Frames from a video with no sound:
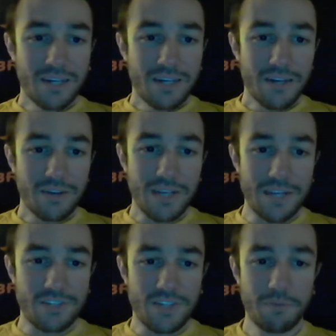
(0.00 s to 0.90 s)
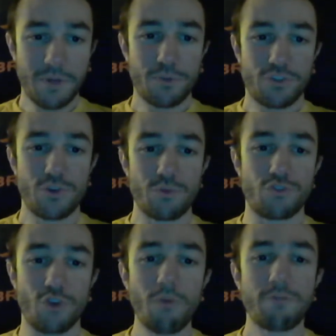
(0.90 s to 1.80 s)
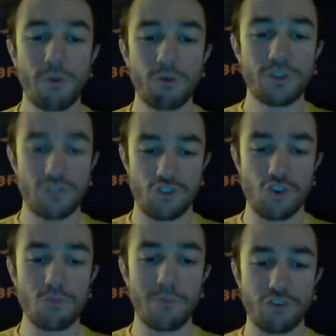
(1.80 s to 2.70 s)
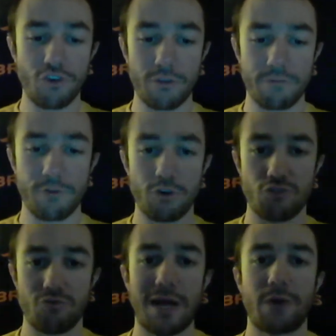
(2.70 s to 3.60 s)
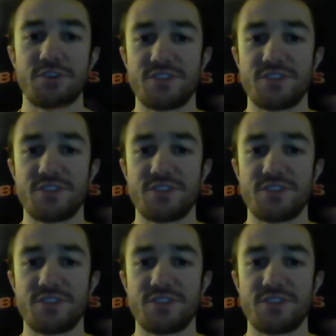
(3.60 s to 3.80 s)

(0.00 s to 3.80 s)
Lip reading: Okay, tip number 2, don't focus too much on the first round,